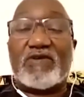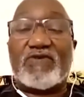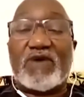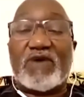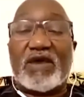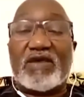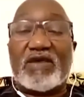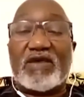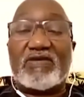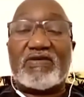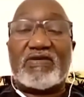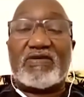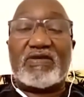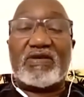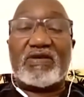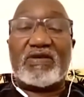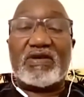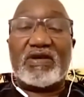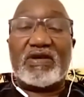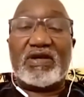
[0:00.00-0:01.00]
as
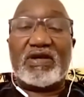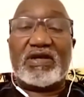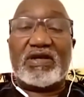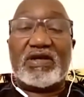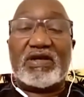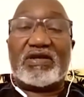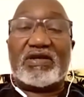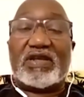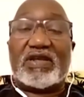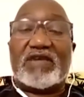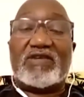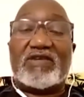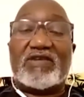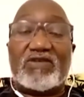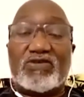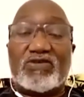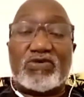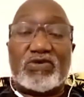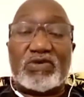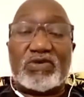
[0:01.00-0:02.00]

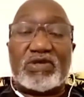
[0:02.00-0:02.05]
destitute.